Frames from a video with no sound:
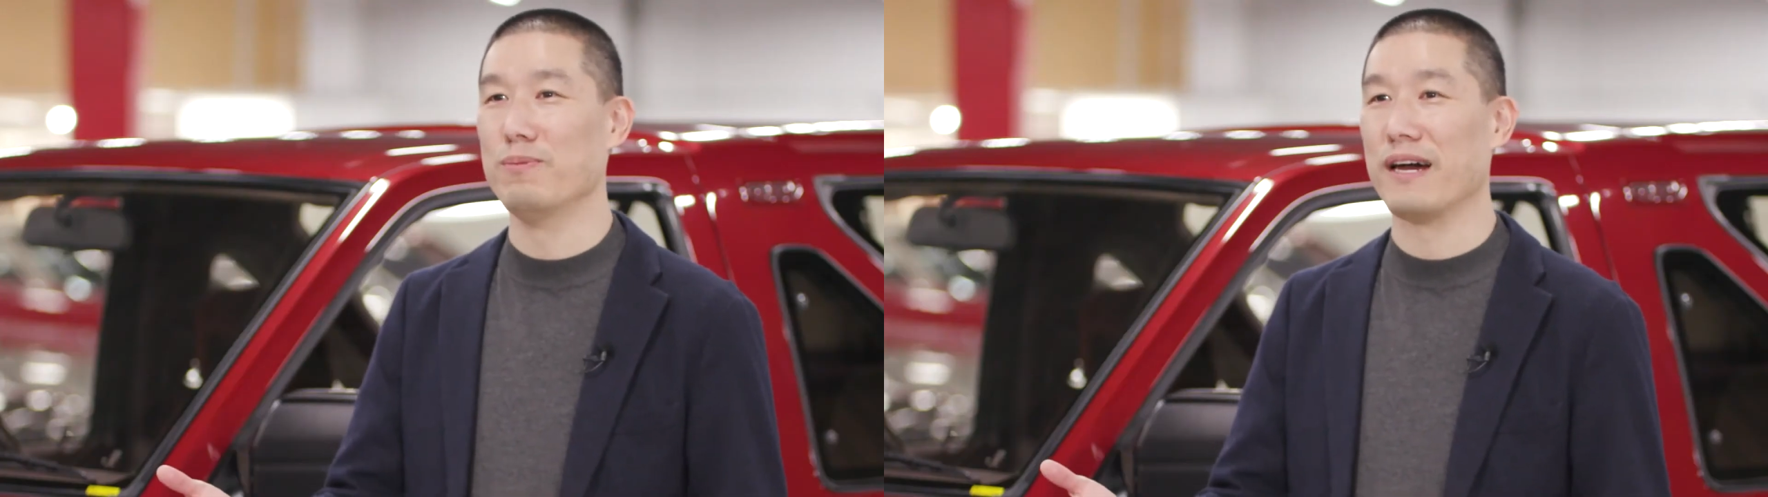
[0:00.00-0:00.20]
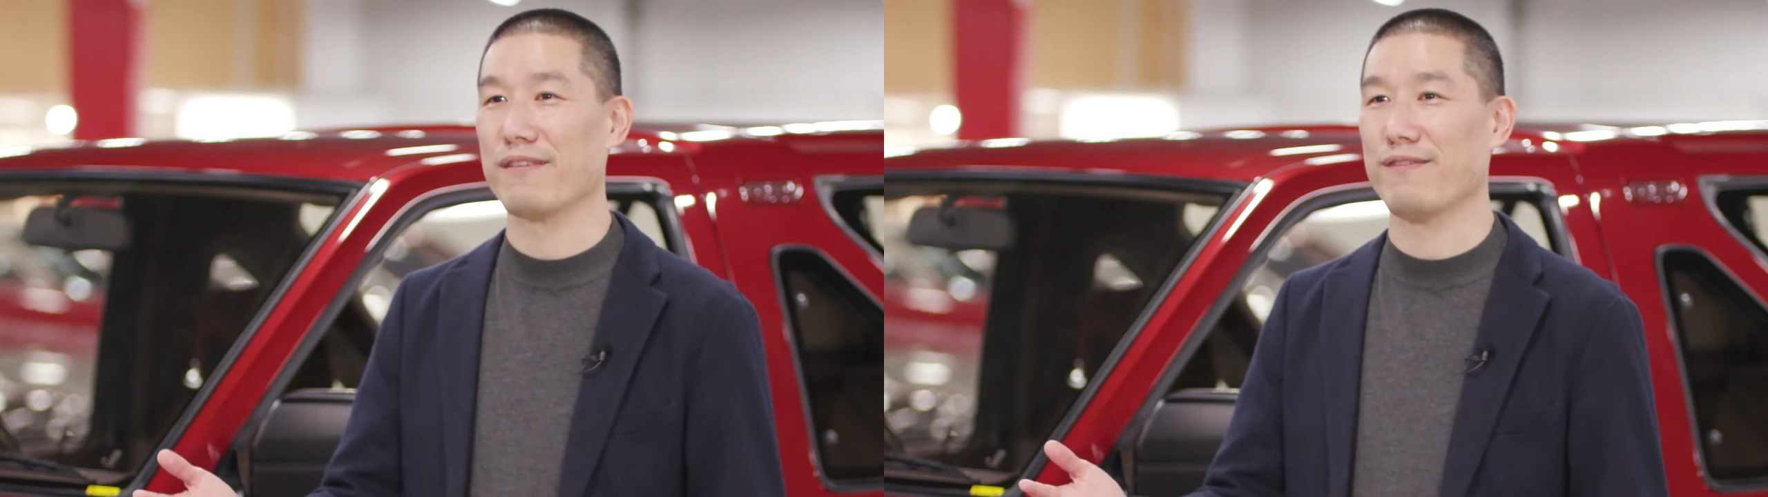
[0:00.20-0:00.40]

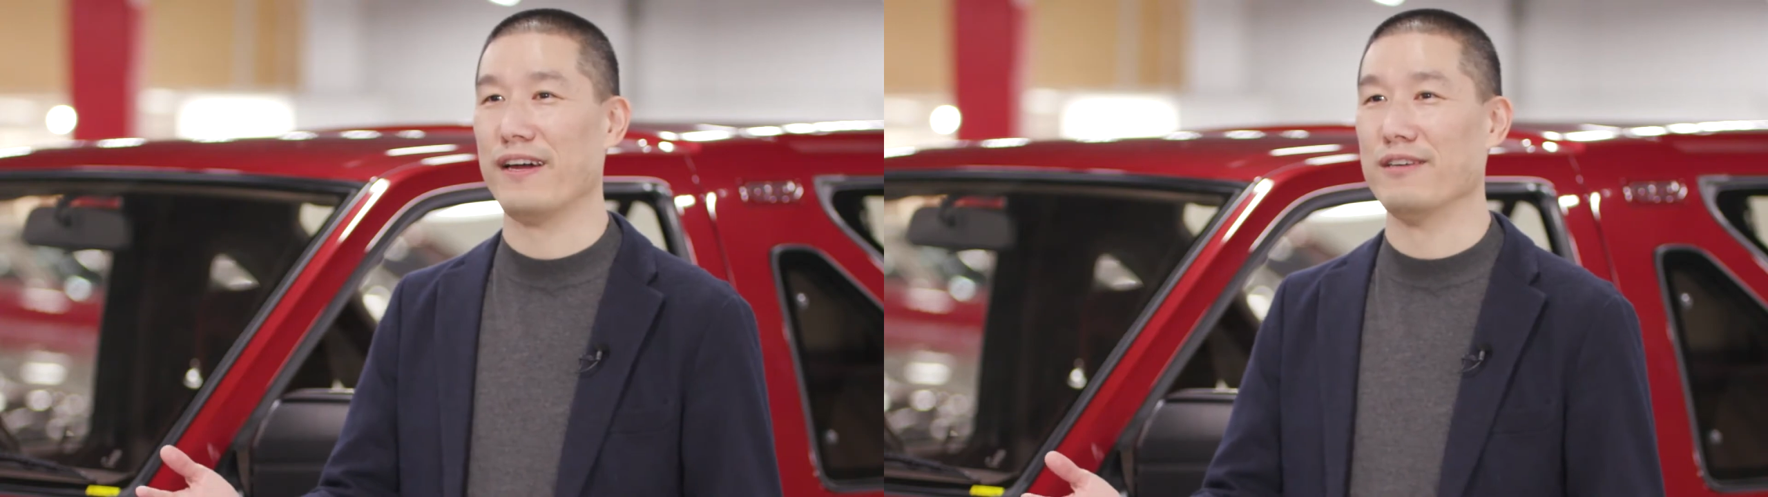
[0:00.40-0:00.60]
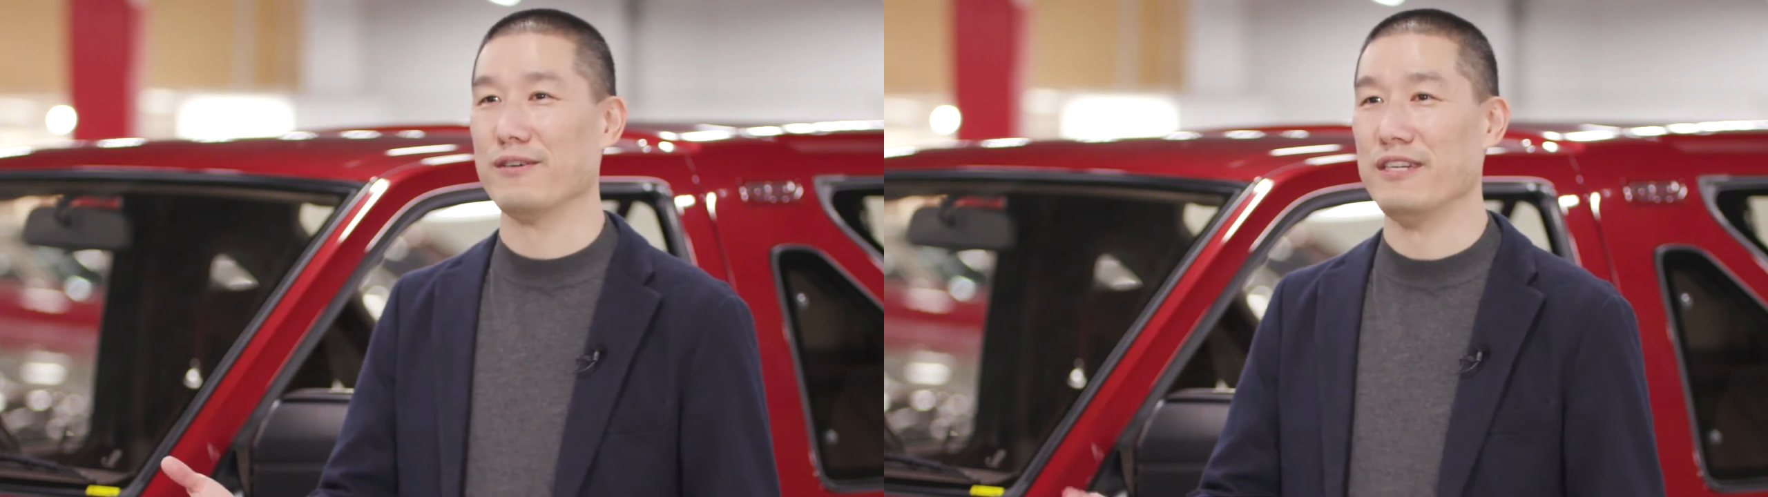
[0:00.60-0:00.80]

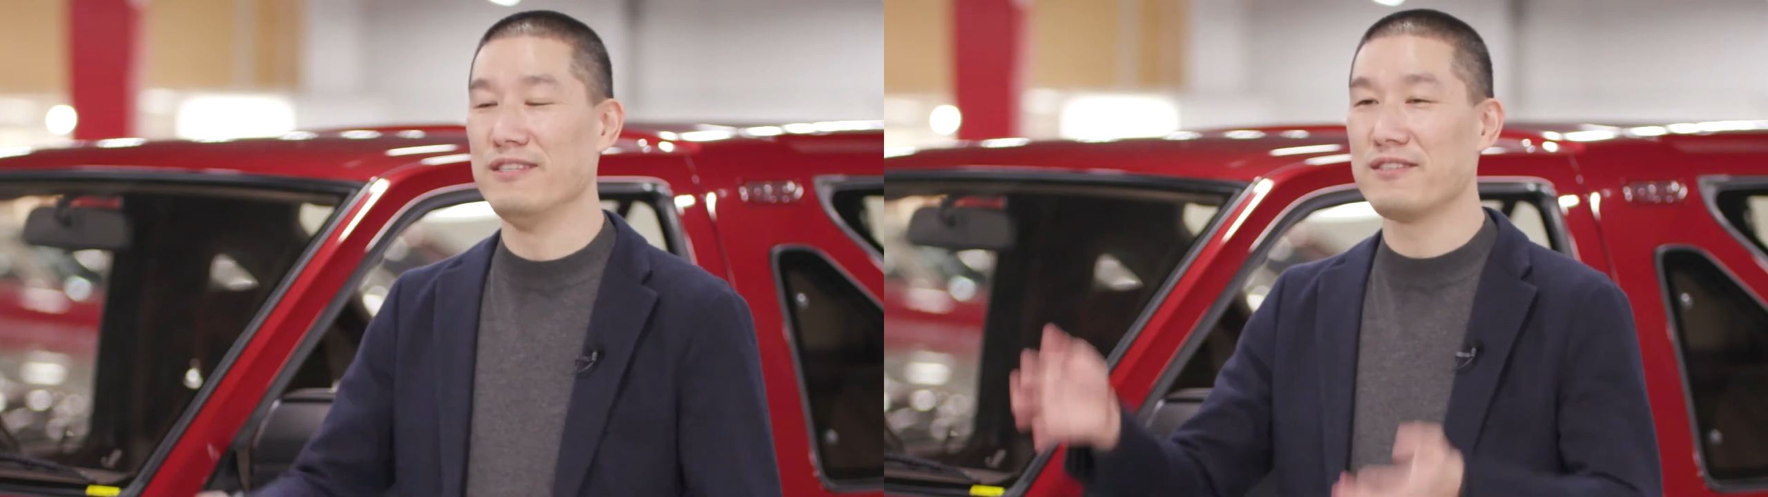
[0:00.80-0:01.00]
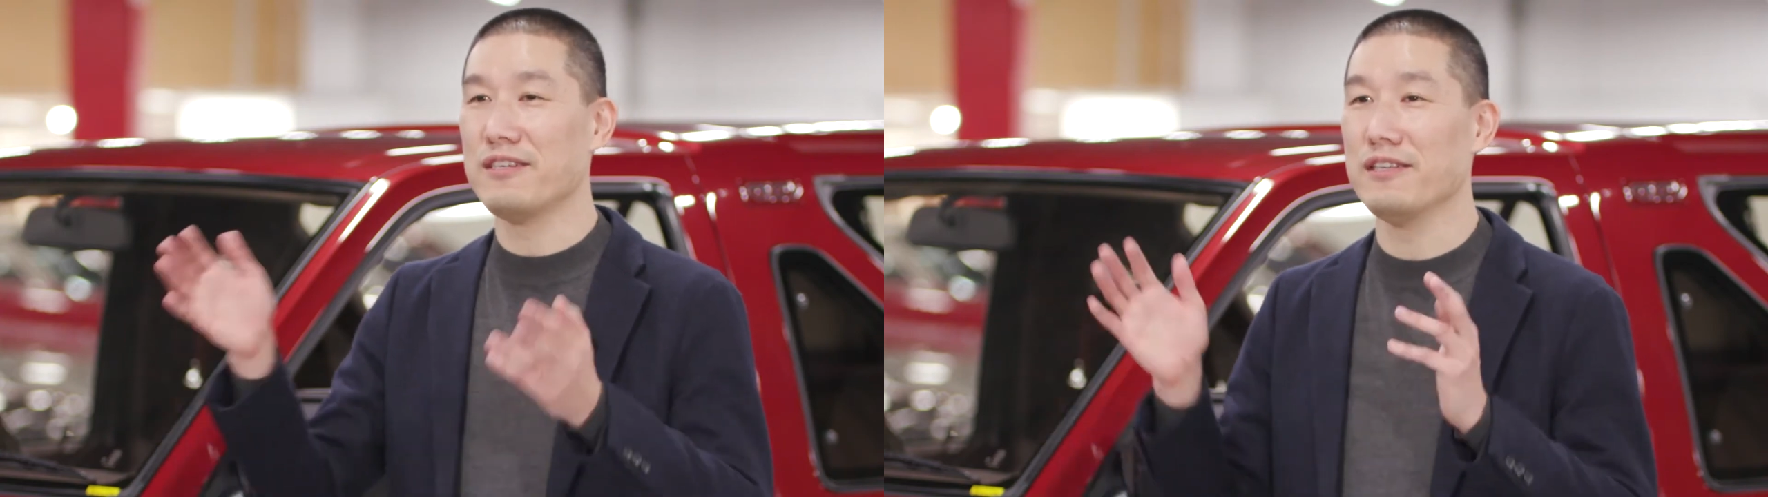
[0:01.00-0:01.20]
Pathfinder
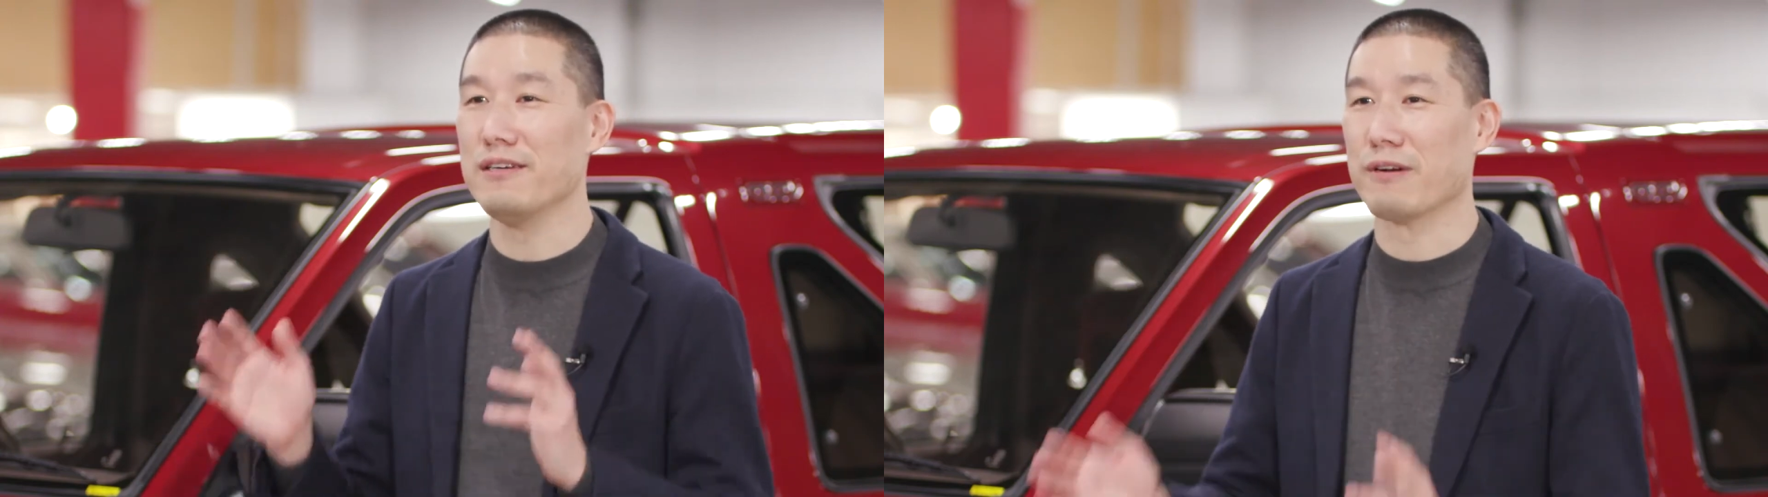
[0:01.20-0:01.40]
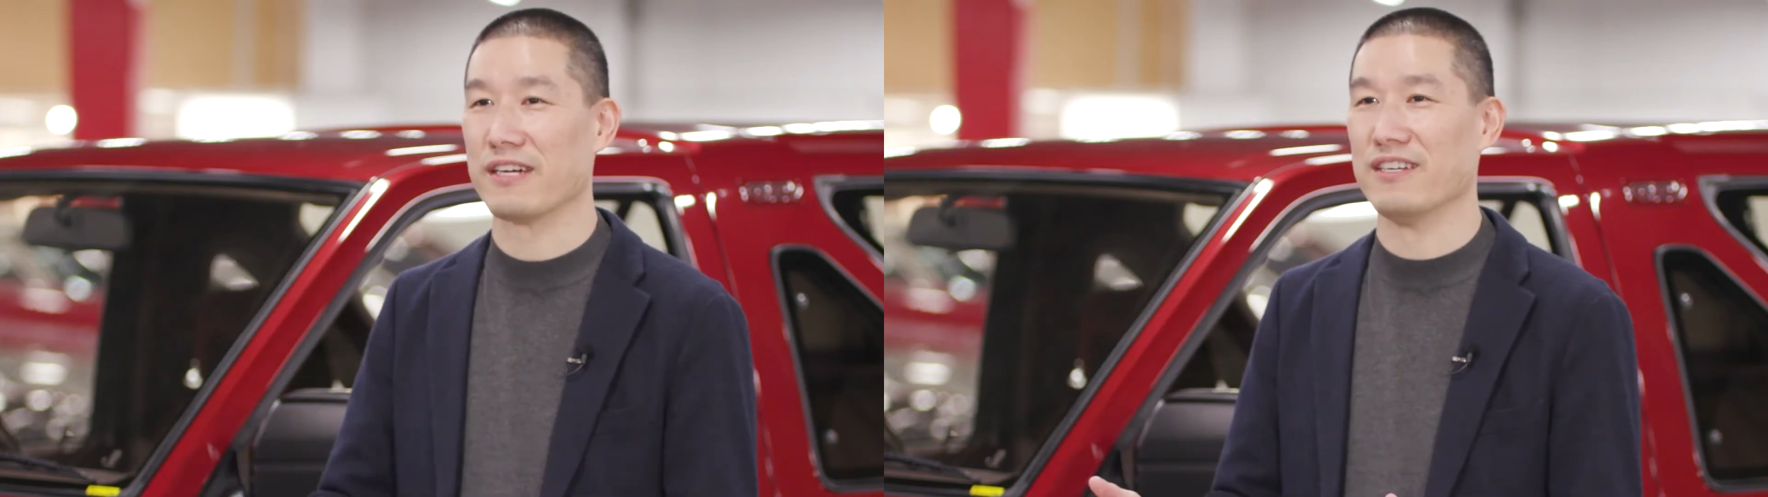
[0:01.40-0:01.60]

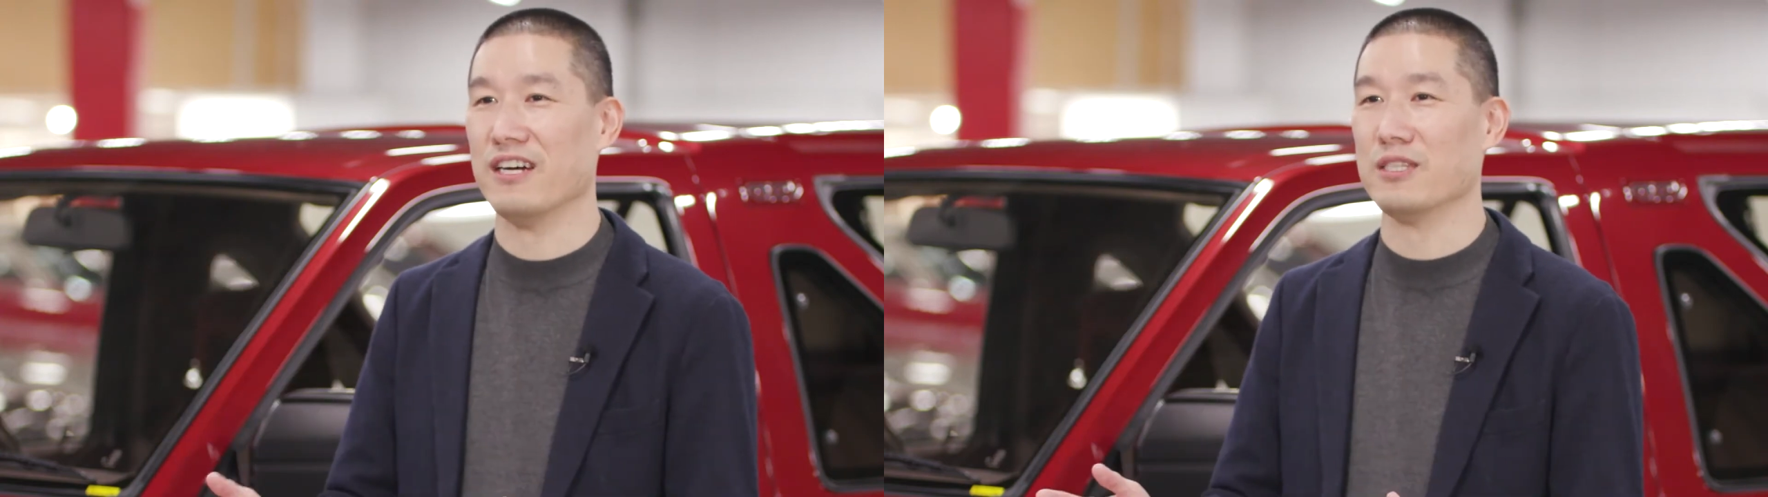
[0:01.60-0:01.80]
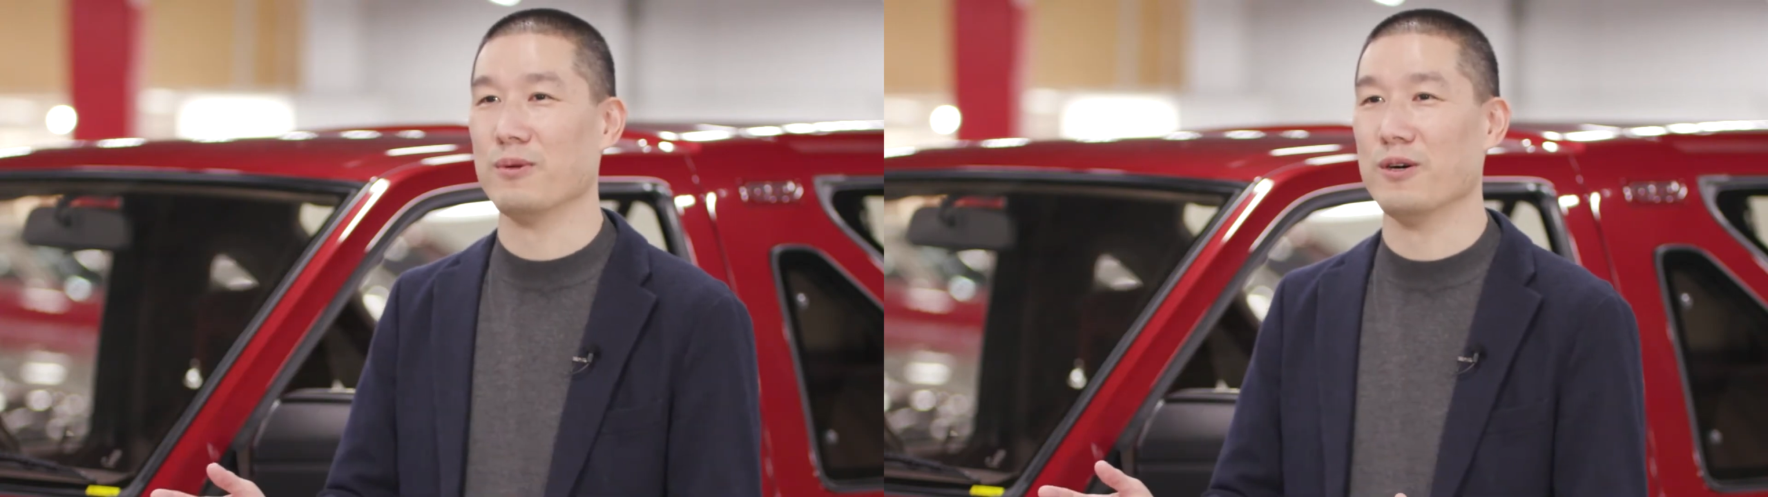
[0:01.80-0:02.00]
instantly
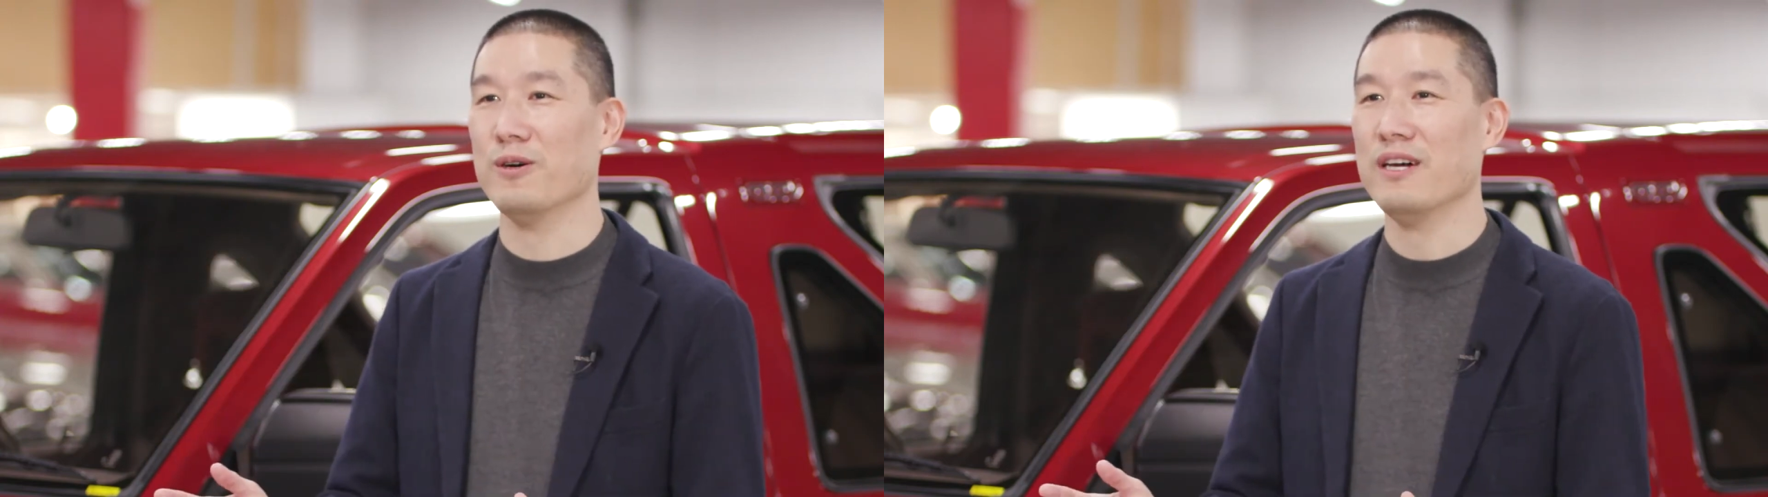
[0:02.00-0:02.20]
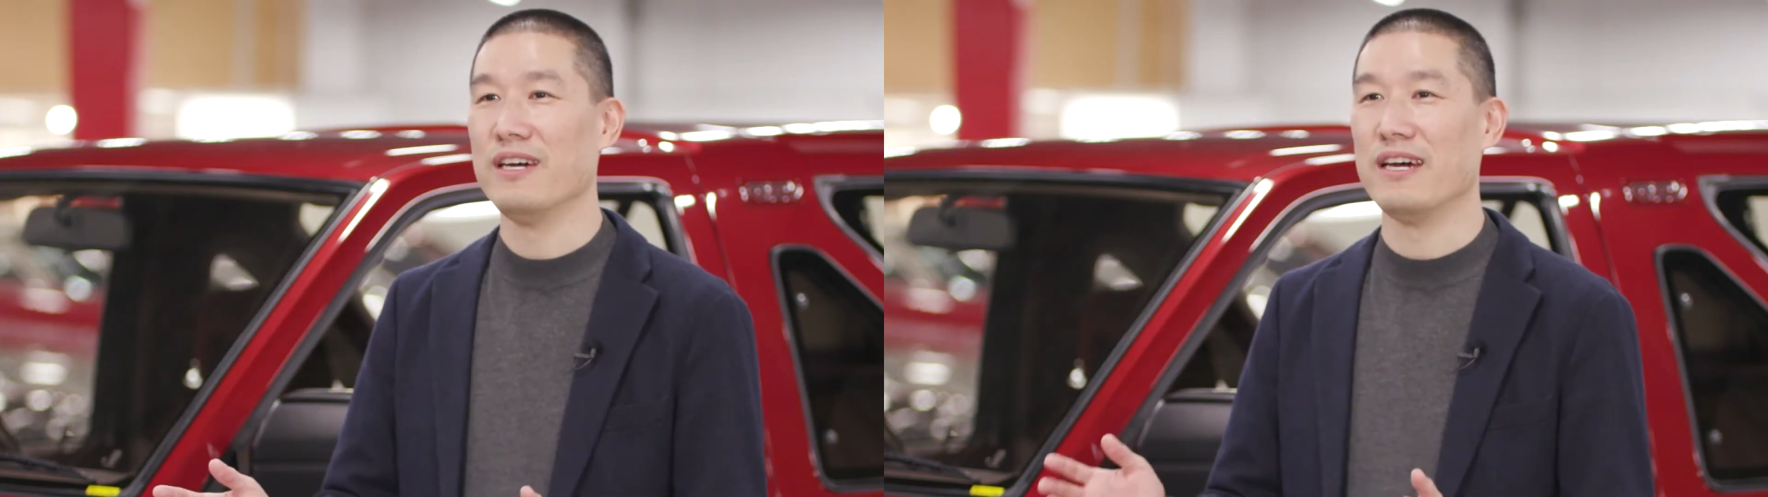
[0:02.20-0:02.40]
recognizable